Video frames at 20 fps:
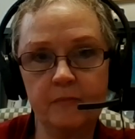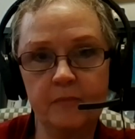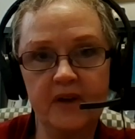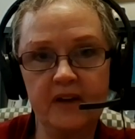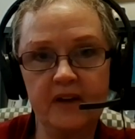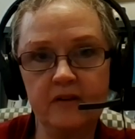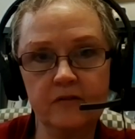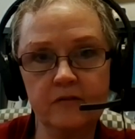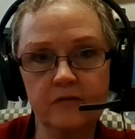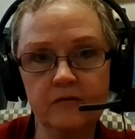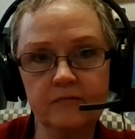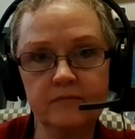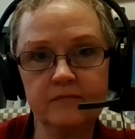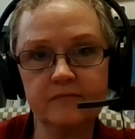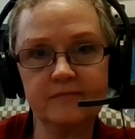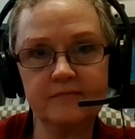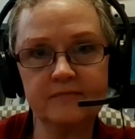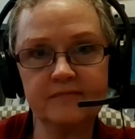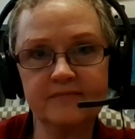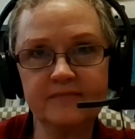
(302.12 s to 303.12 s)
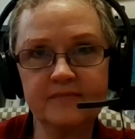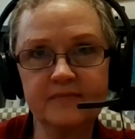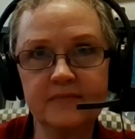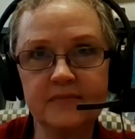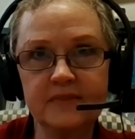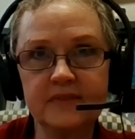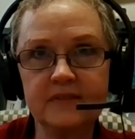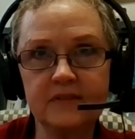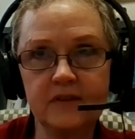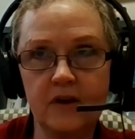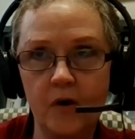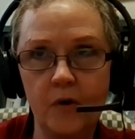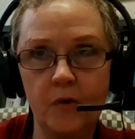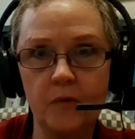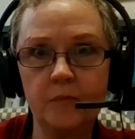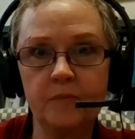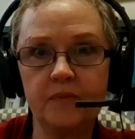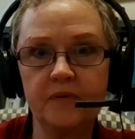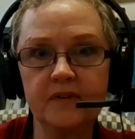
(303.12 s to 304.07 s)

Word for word: better scope,